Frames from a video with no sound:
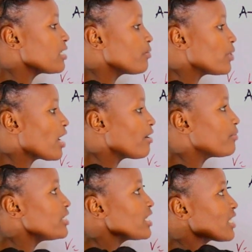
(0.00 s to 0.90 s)
be, we
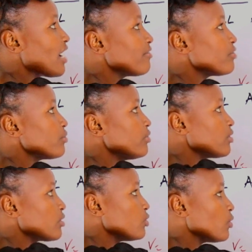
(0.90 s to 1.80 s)
just have to
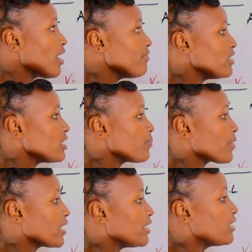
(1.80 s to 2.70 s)
have it
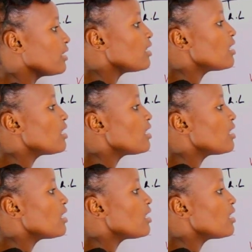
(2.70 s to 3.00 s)
spread.